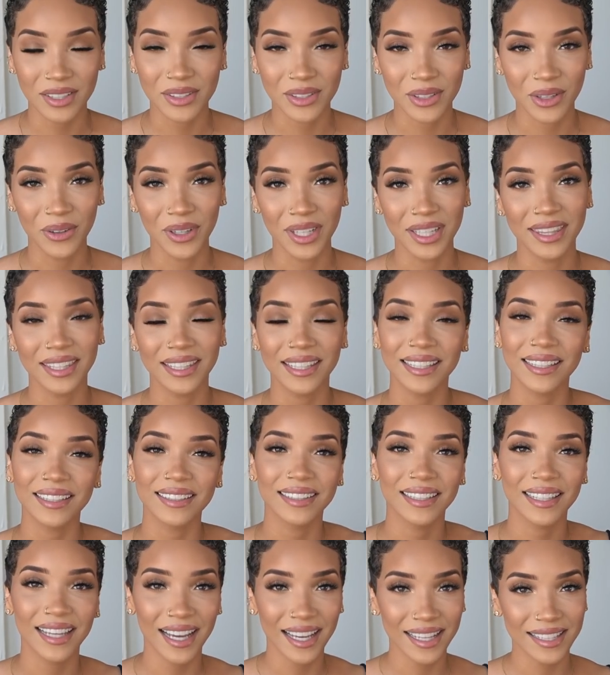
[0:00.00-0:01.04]
So, in the
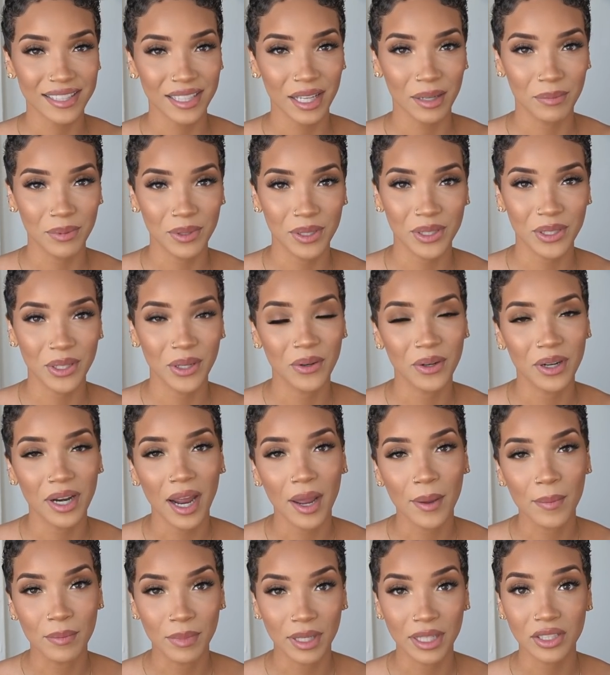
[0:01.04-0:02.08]
last episode,
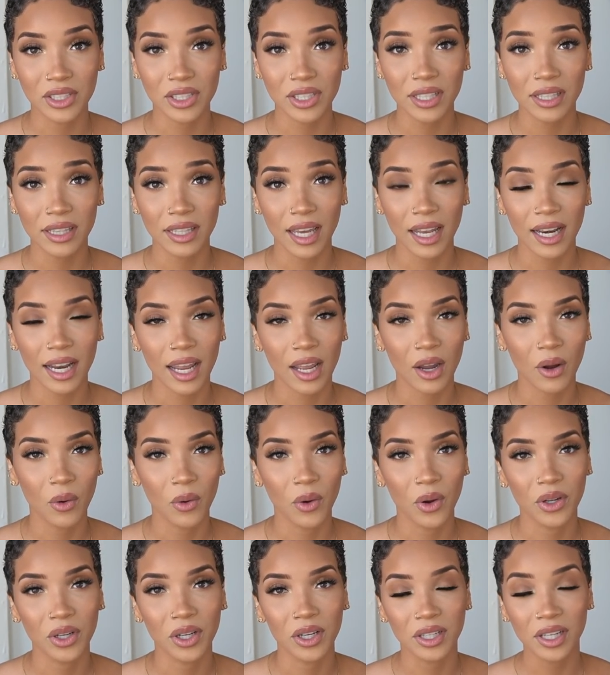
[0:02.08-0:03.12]
I mentioned that I
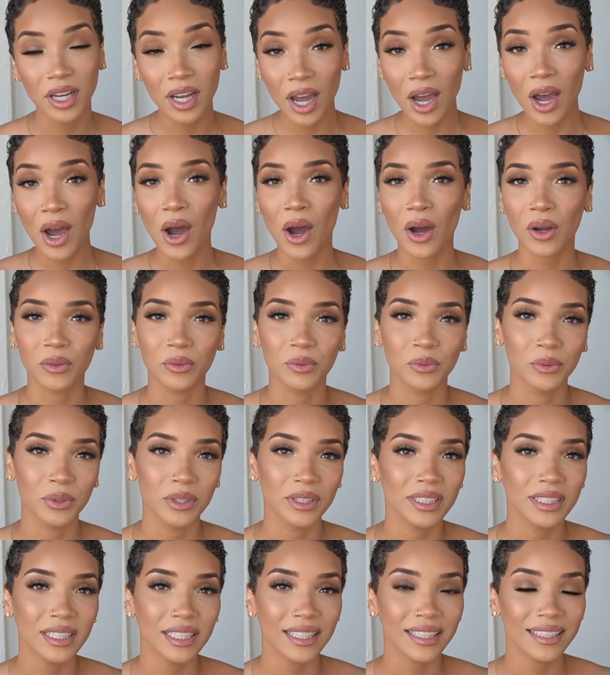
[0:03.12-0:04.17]
ordered a
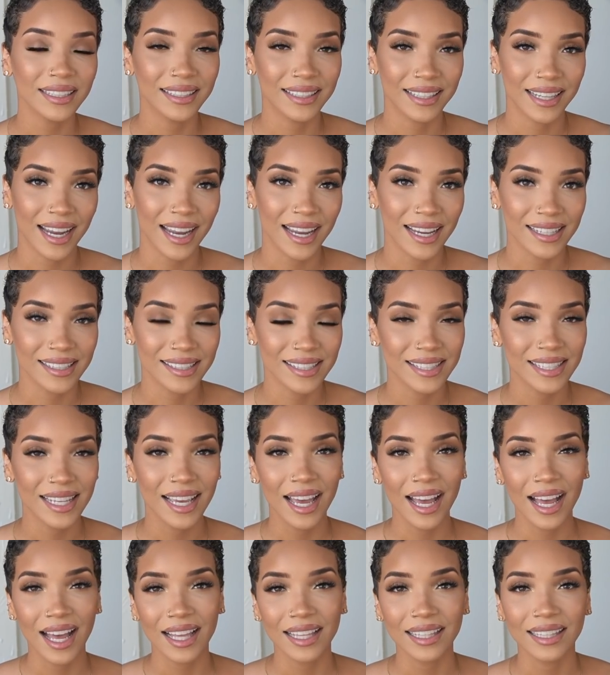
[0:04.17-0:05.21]
really nice
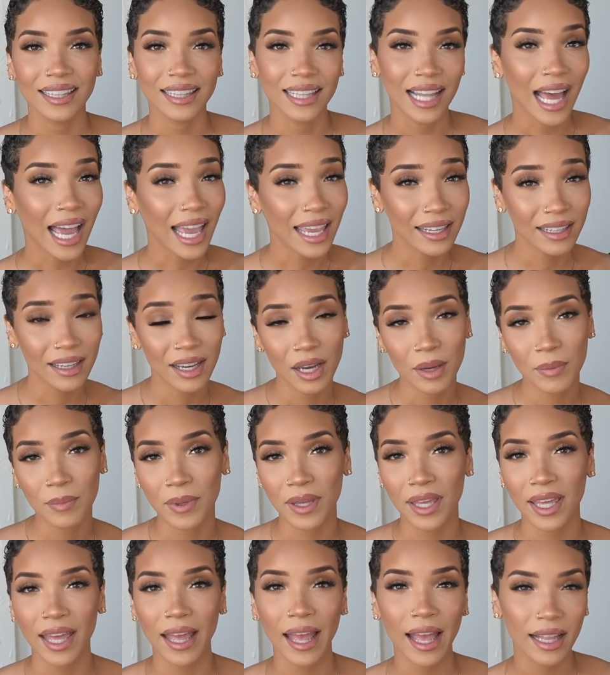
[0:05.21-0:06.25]
light up
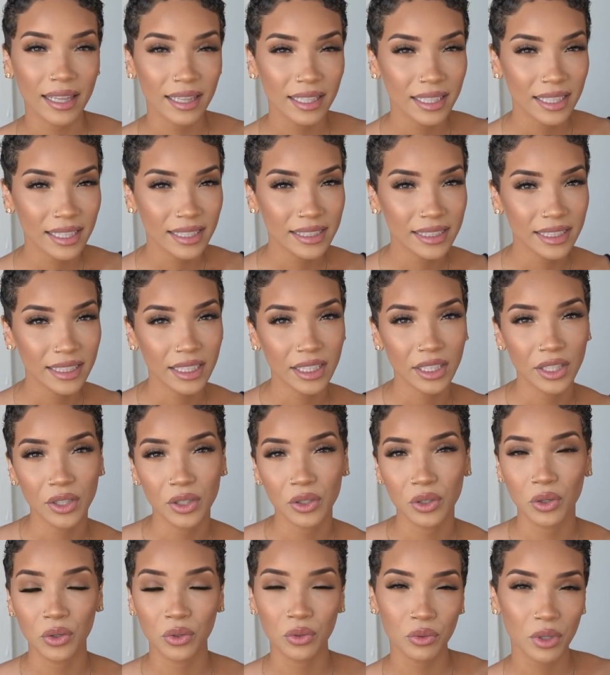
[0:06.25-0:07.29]

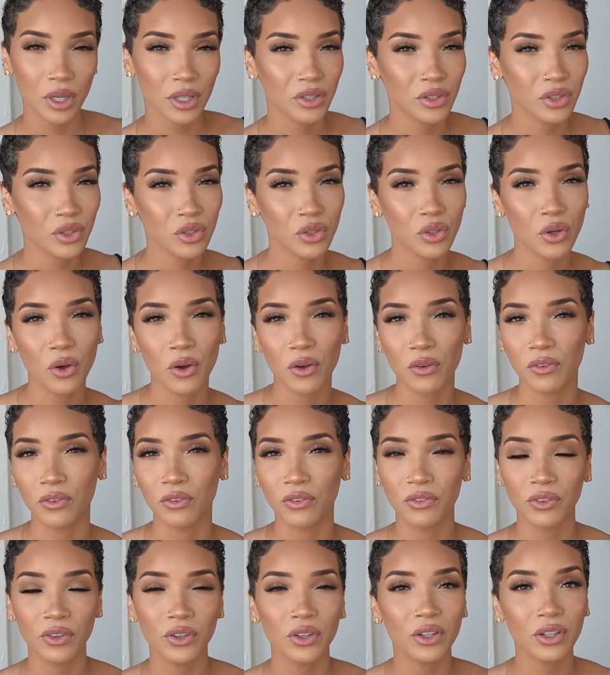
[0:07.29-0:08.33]
LED crystal
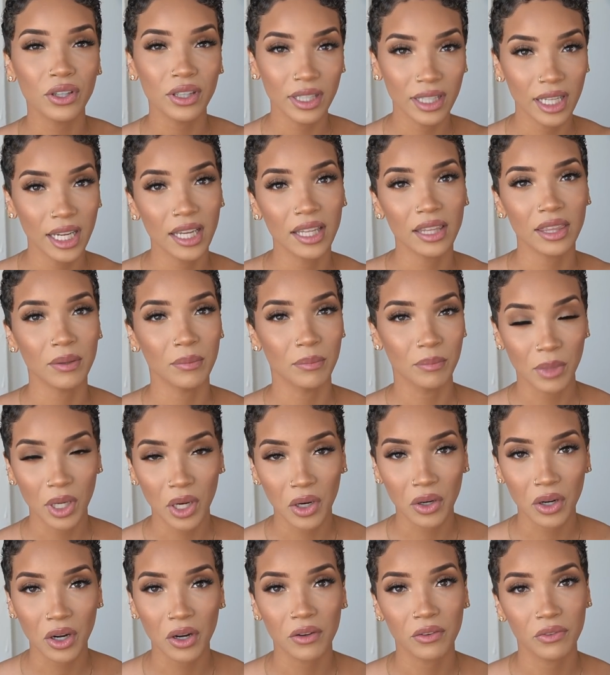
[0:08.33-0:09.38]
full length
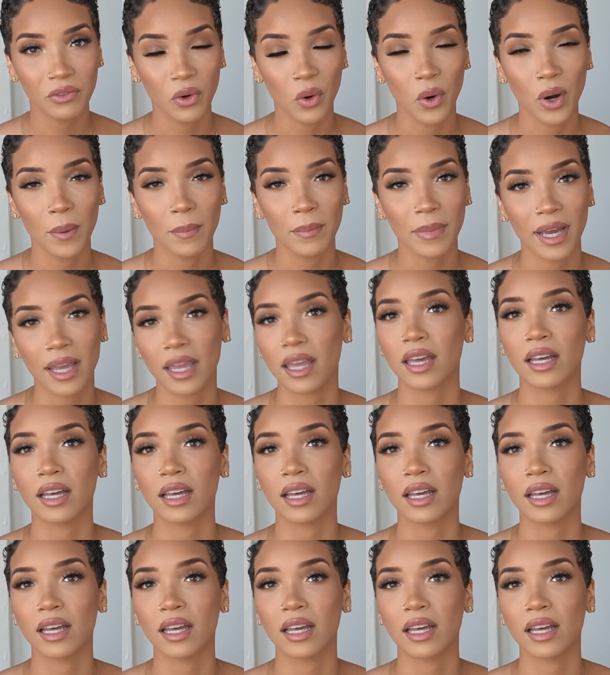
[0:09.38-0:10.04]
mirror for my